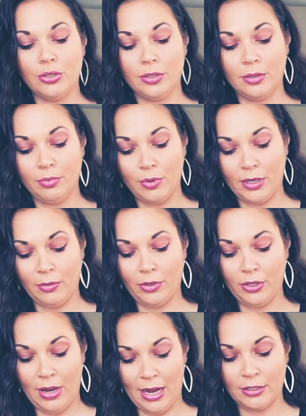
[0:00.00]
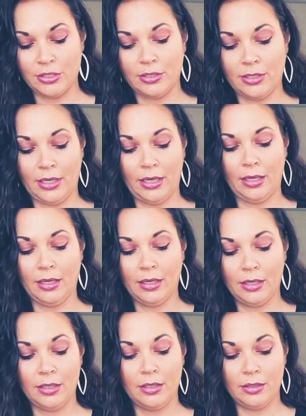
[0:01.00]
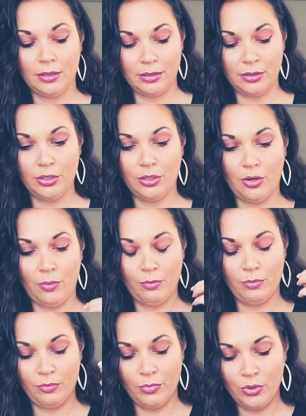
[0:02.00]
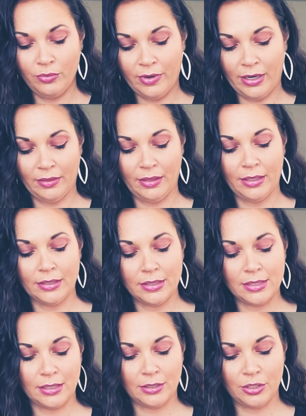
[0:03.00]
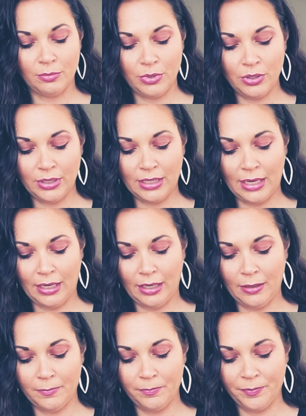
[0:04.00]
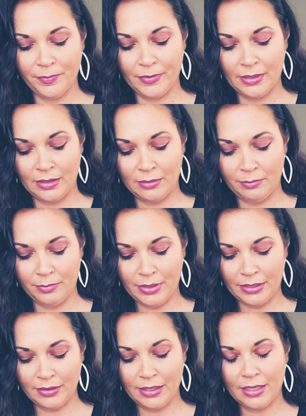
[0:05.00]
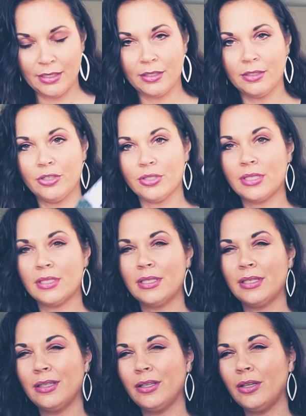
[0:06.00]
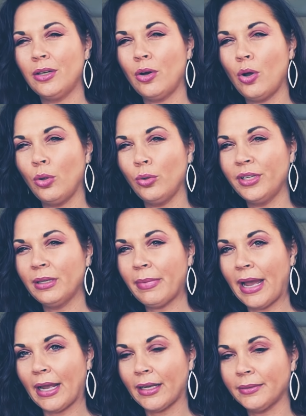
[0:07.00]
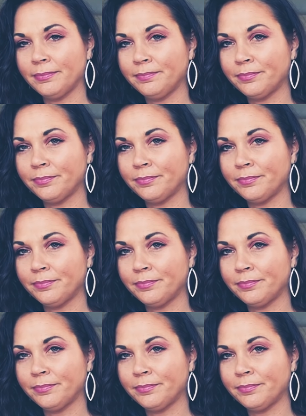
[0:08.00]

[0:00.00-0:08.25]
you to the point where you actually, you know, move on this and communicate, but then you're still holding back